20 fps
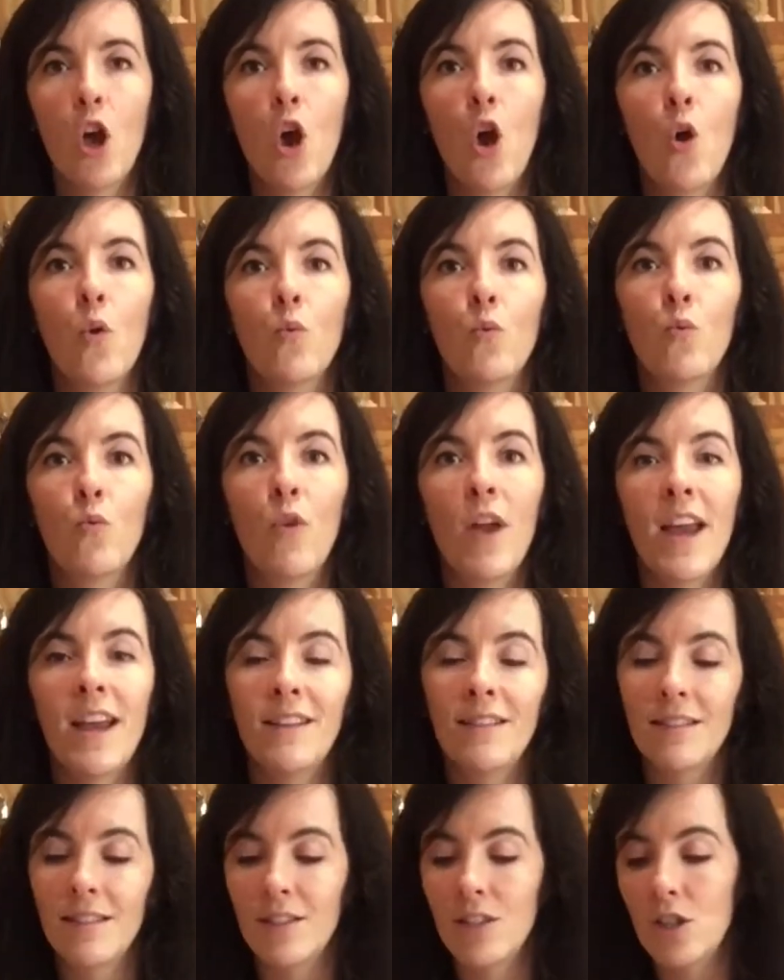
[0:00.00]

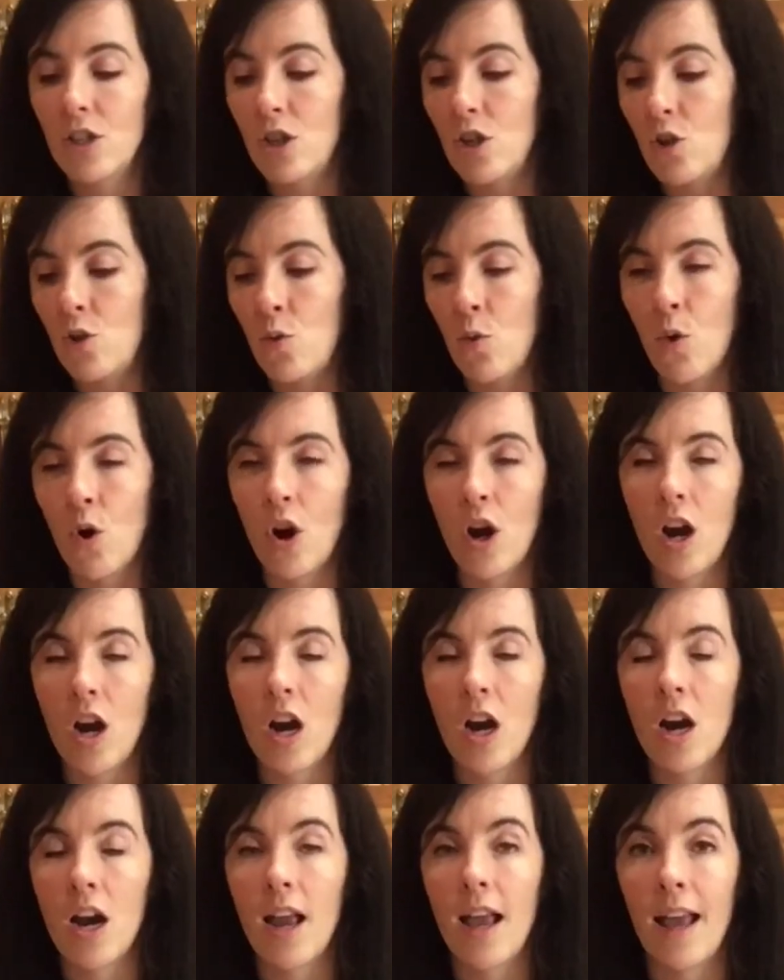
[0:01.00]
rest
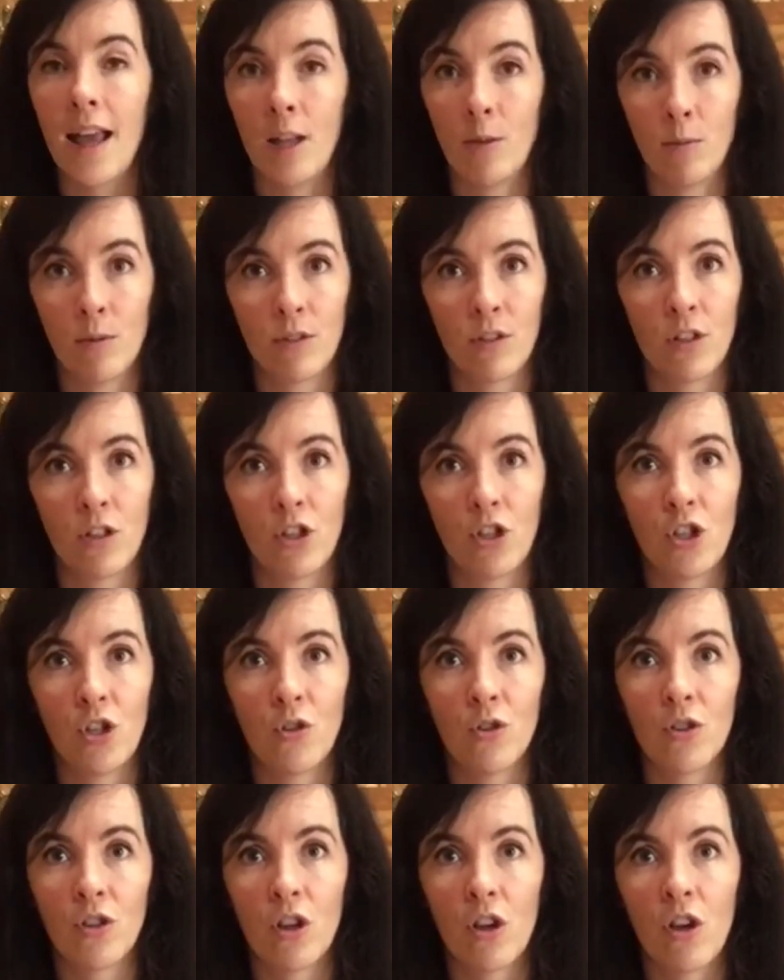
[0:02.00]
your elbows onto your
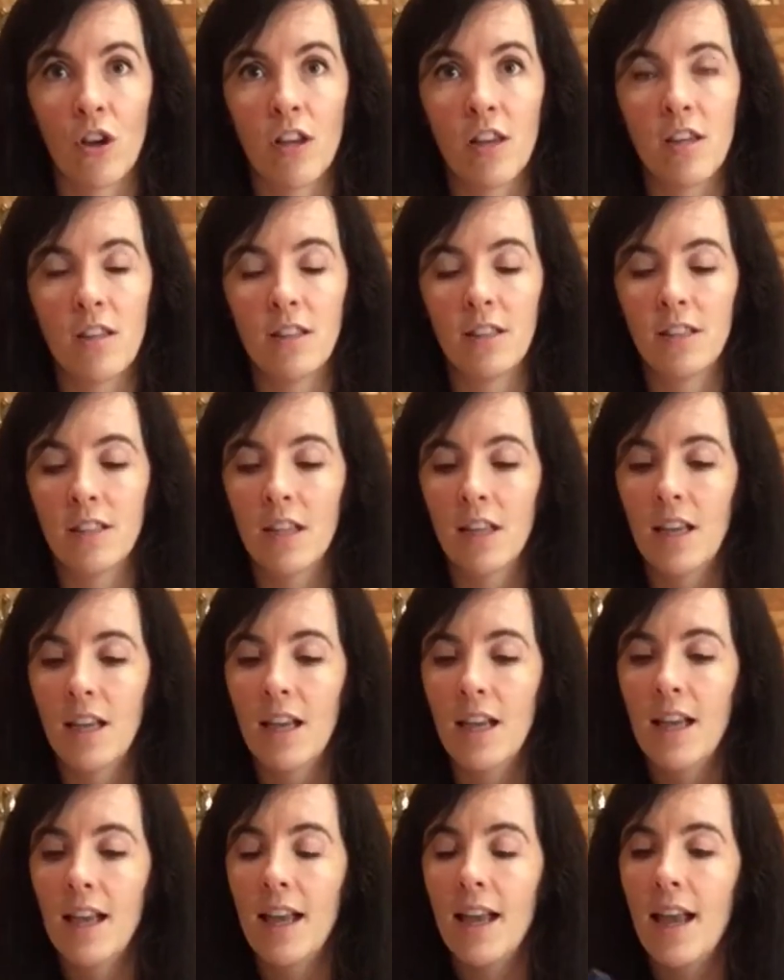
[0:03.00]
thighs,
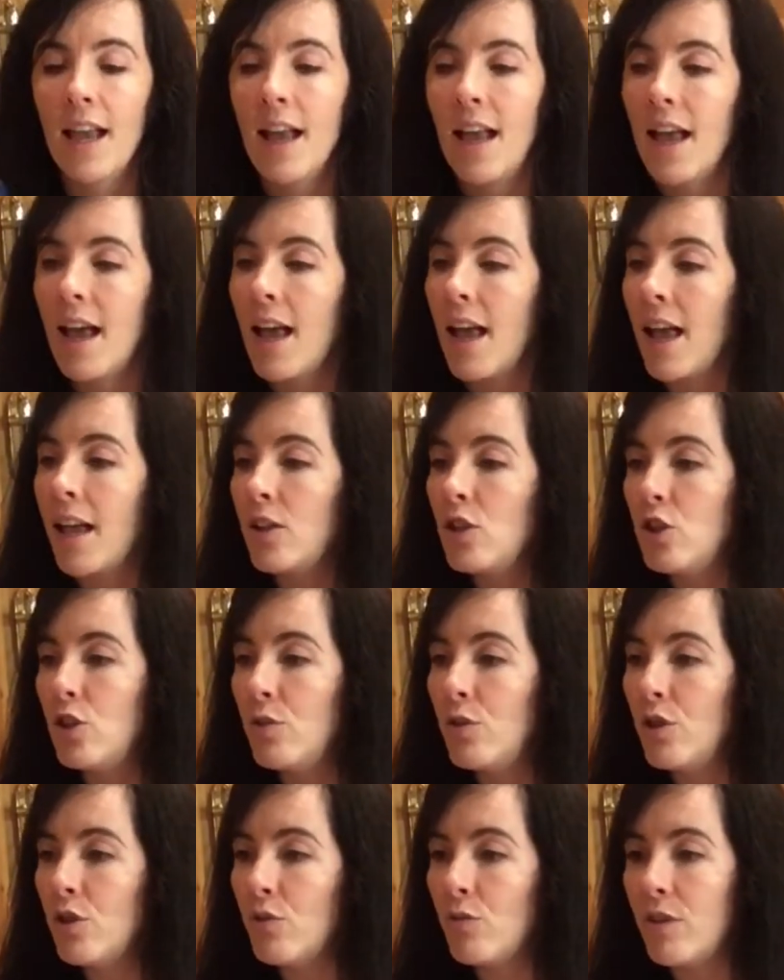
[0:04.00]
and do
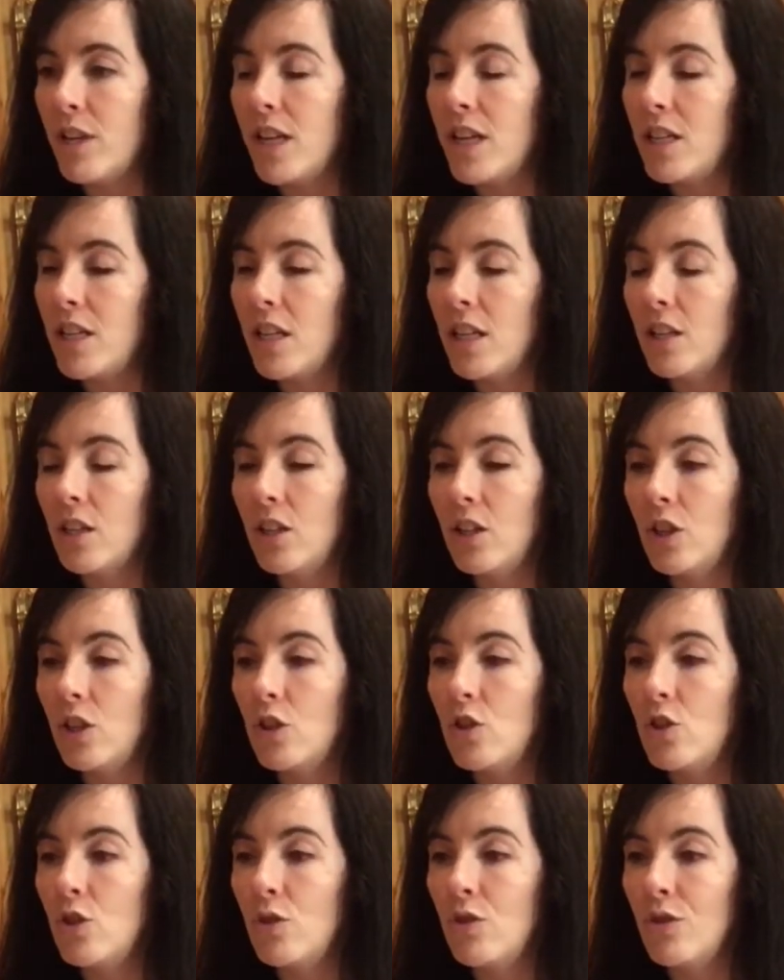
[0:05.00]
your reading,
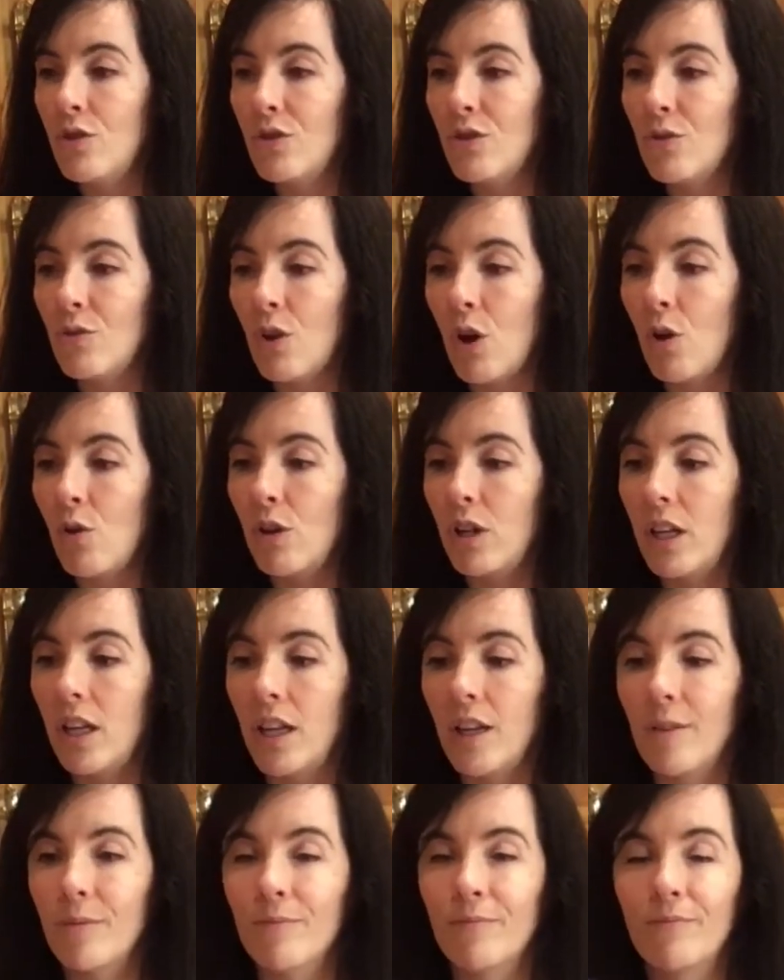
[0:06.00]
do your
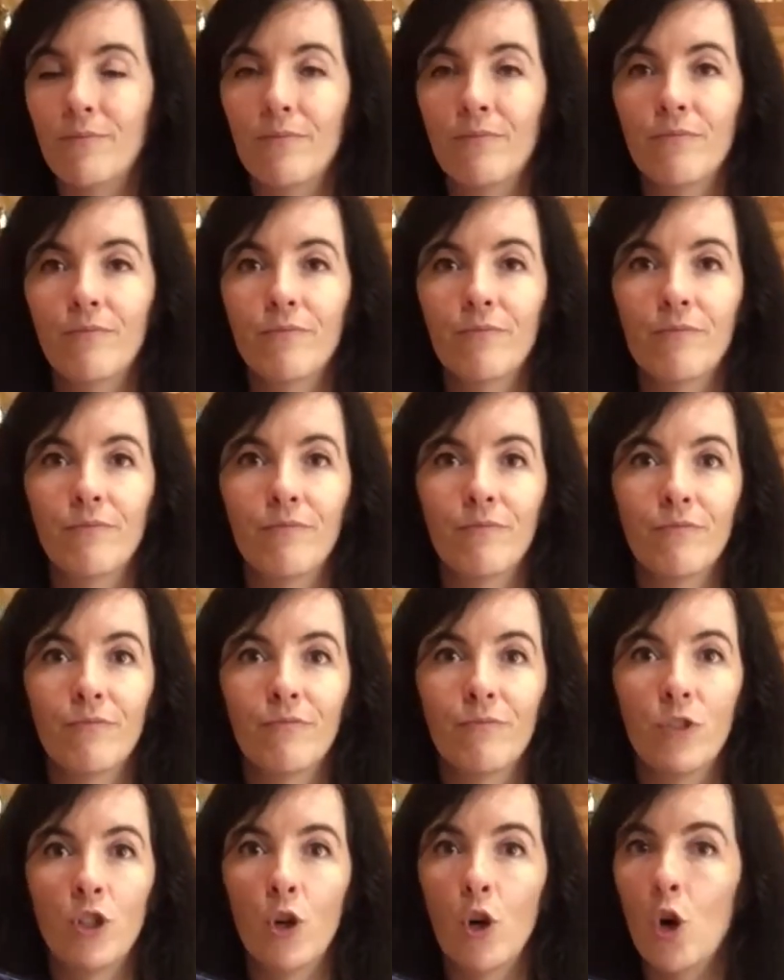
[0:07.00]
scrolling,
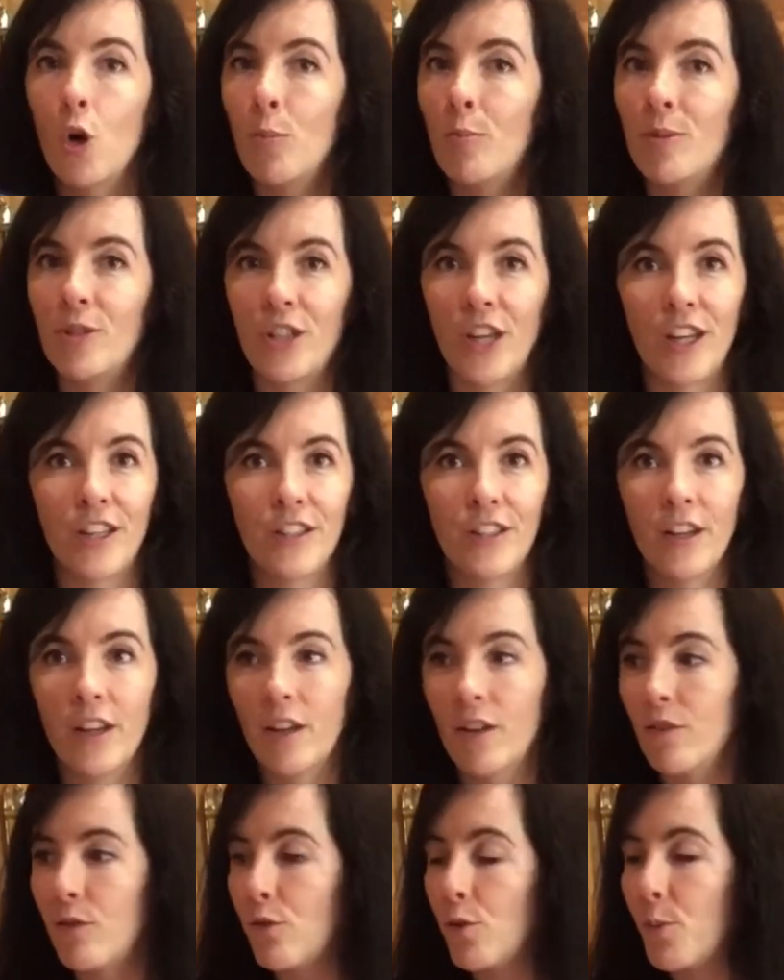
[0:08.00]
your updating
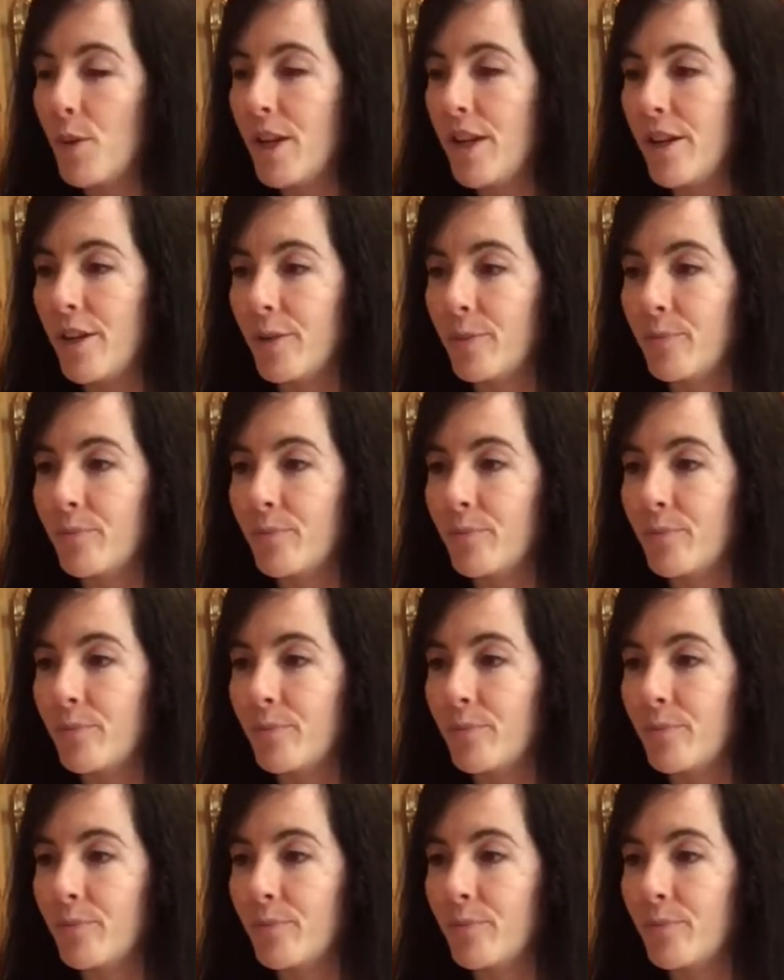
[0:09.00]
from here.